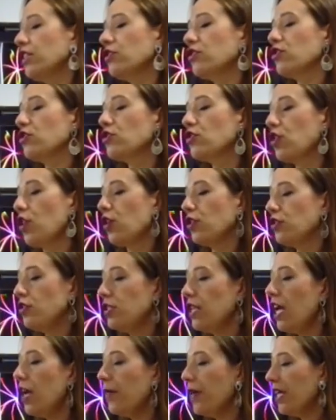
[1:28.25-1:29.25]
to talk to
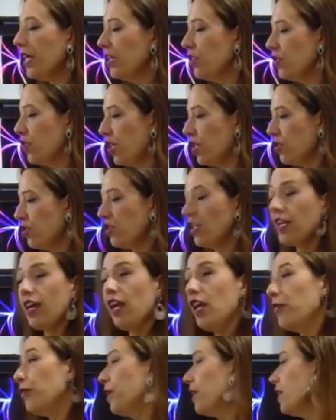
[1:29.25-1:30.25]
them, I can change the
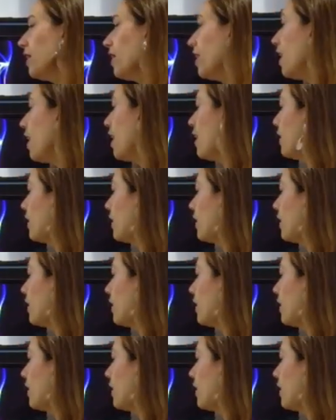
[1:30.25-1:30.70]
camera and